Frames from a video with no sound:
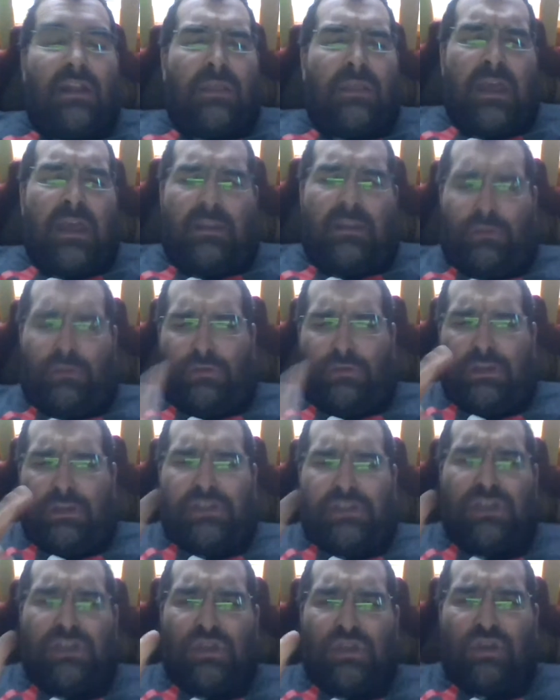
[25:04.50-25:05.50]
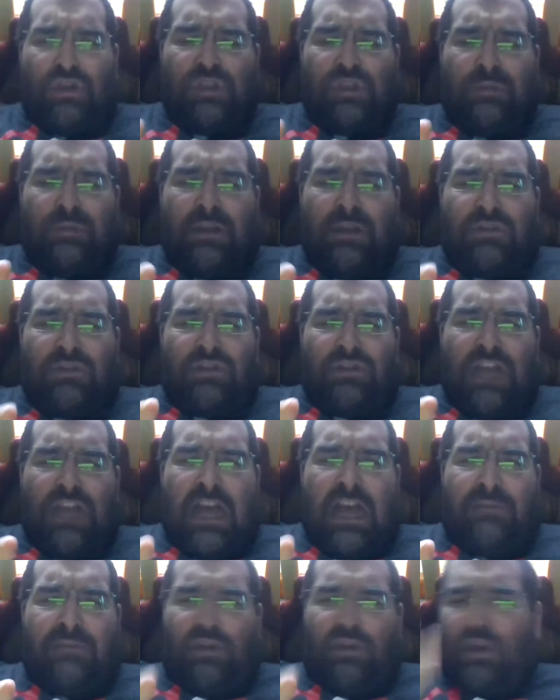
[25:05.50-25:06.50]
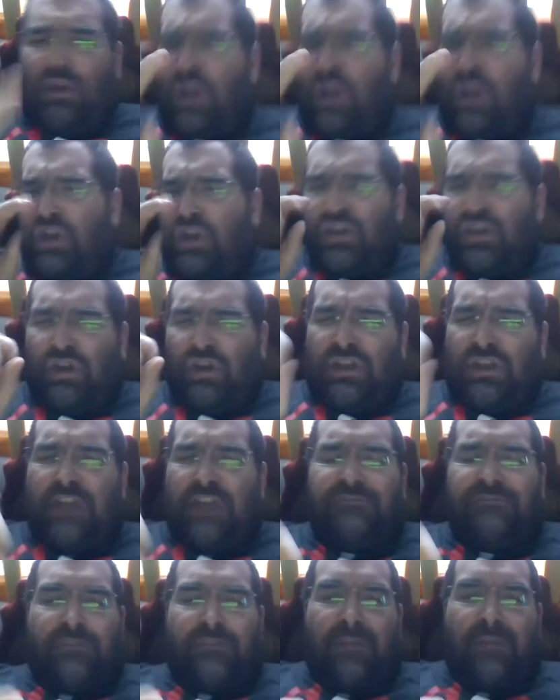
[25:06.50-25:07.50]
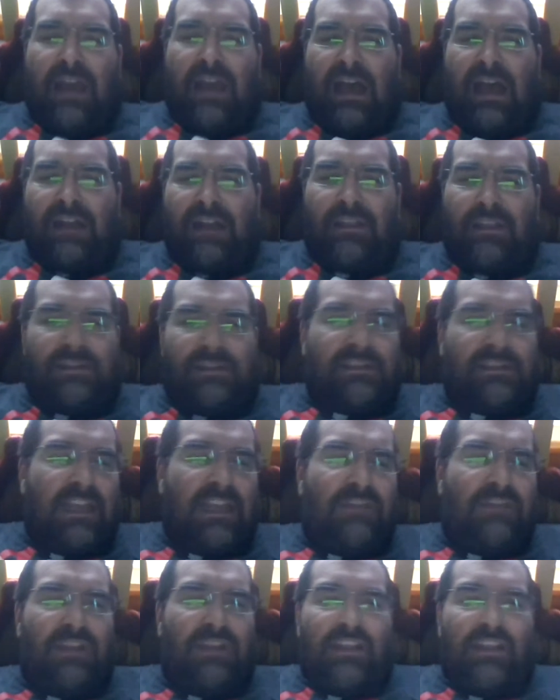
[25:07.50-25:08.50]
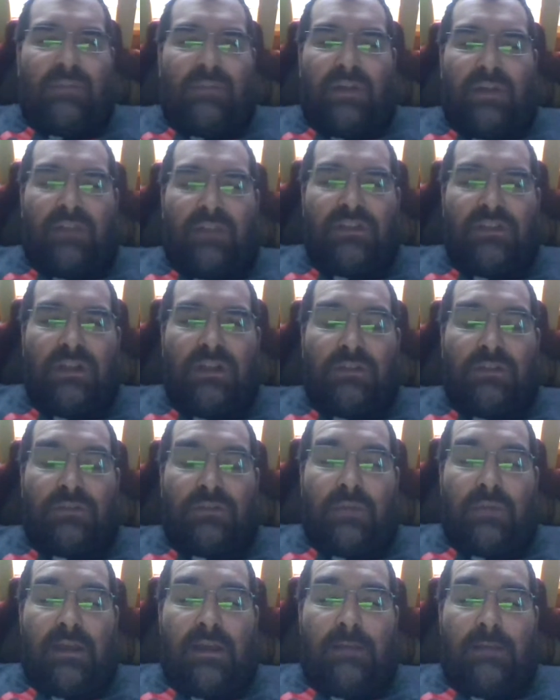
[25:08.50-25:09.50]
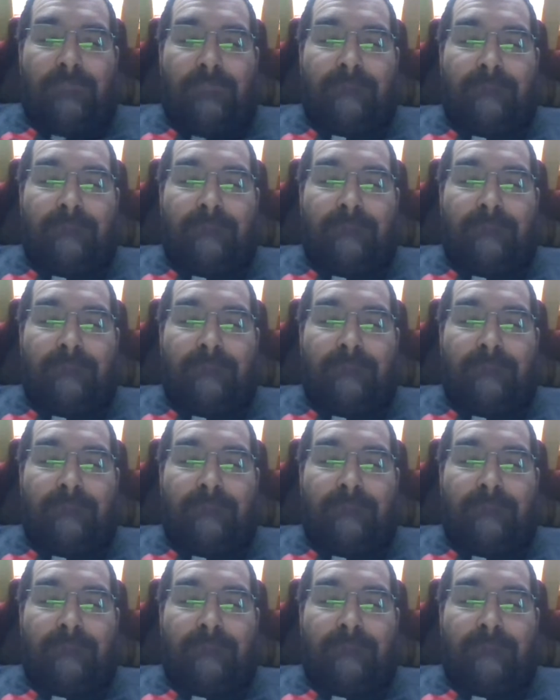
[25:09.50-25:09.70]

that this is your special job, your gift from God, the safety and the upbringing of the children, well,